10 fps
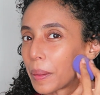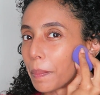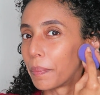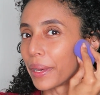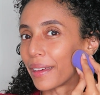
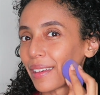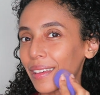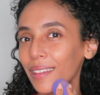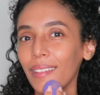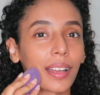
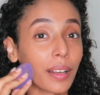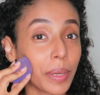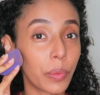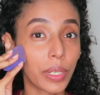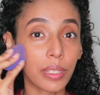but I got
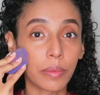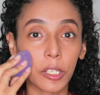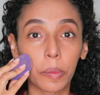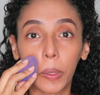my wisdom teeth